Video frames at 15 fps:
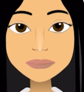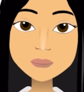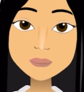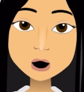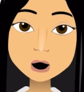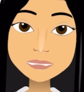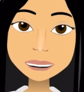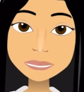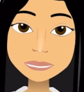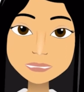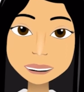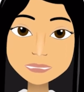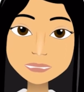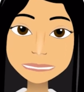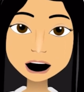Moving
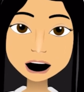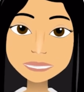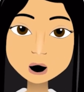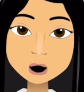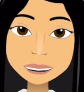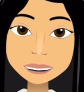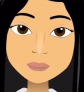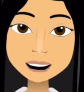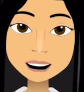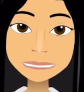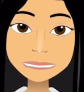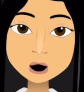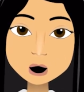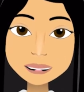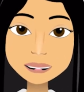swiftly on to explain
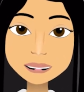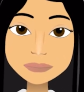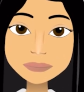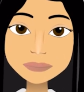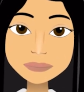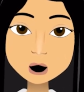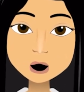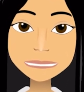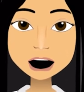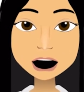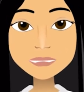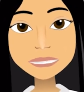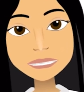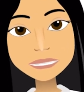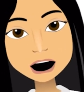the rule, we
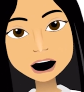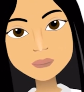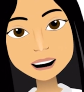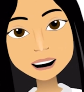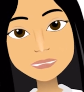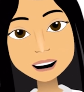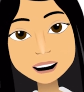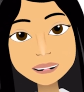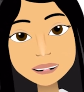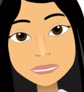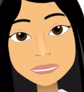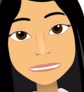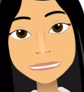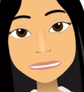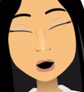often drop the final
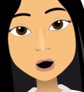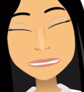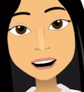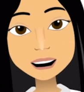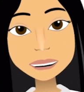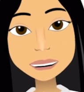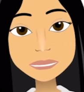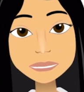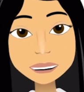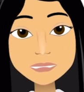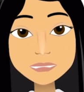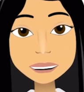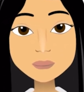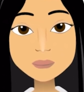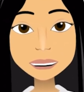E when we add a
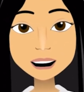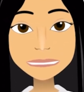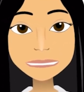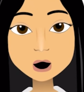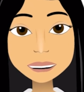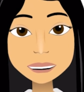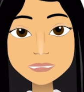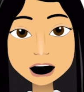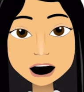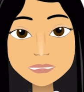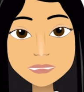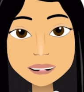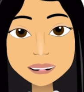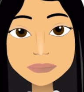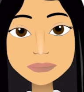suffix beginning with a
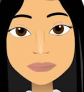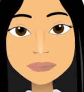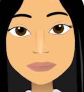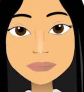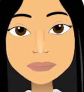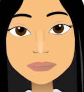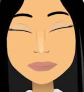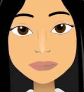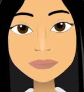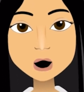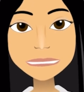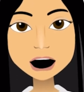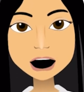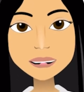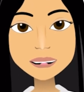vowel.
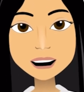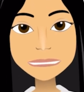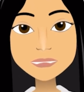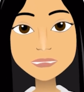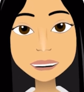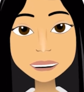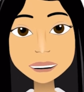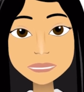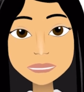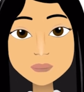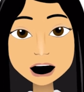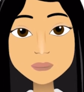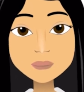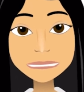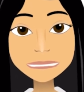We've already seen some
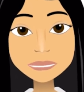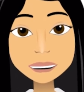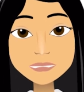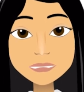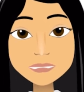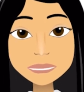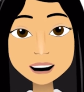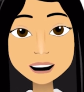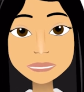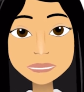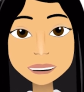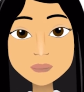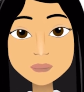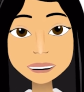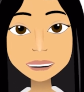common suffixes
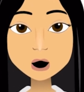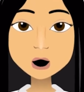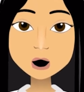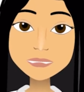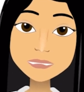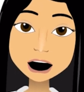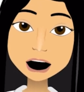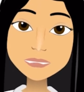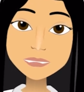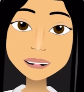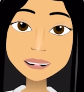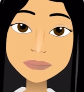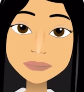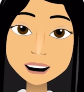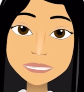that begin with
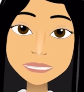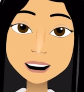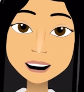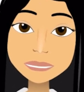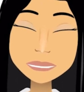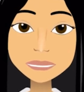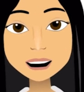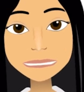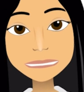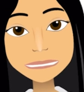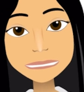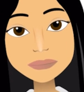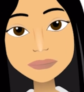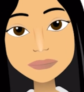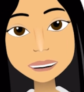vowels, such as E,
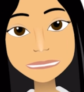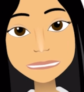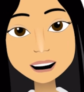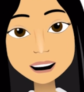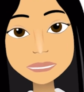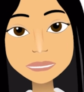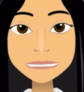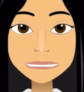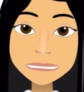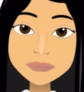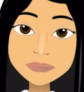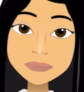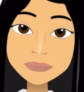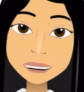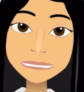est,
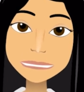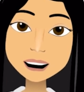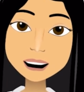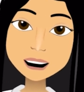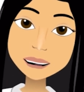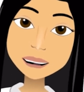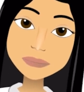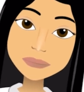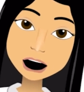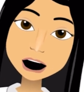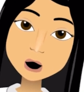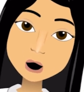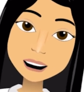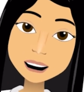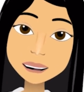er,
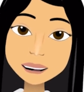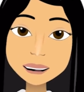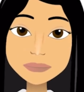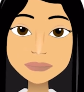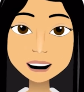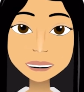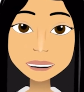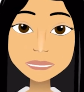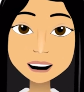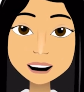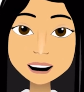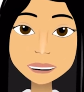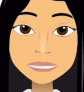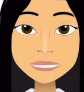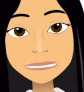or, and
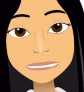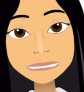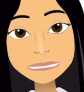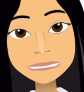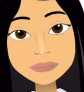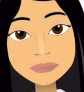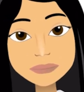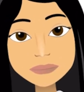ing.